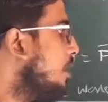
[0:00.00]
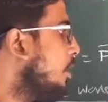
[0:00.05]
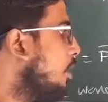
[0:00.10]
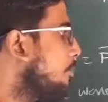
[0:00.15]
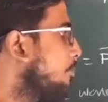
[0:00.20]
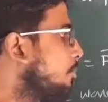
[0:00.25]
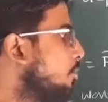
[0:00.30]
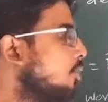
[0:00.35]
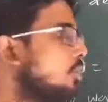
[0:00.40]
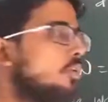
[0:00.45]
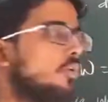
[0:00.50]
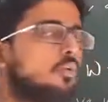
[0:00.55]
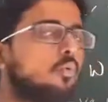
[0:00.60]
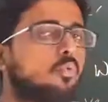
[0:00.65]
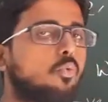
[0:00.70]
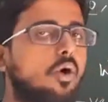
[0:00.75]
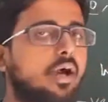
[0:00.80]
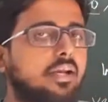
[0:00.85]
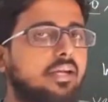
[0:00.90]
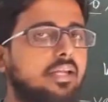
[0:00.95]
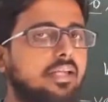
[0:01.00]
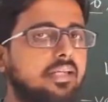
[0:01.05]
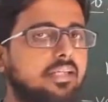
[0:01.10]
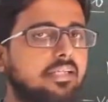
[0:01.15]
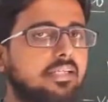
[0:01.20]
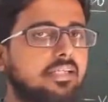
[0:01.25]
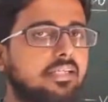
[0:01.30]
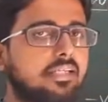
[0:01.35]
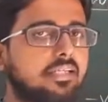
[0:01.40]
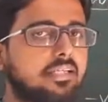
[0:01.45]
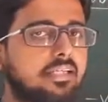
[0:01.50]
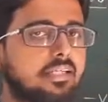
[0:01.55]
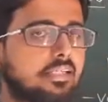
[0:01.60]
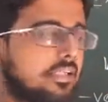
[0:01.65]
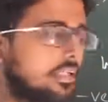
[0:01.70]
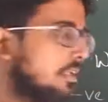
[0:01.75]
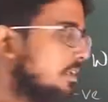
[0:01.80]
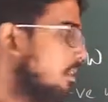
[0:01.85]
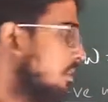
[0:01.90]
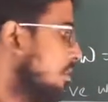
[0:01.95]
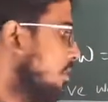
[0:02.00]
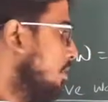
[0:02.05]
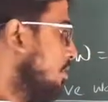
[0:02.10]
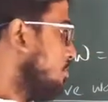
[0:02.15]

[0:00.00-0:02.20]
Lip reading: up to 180 degree. Clear?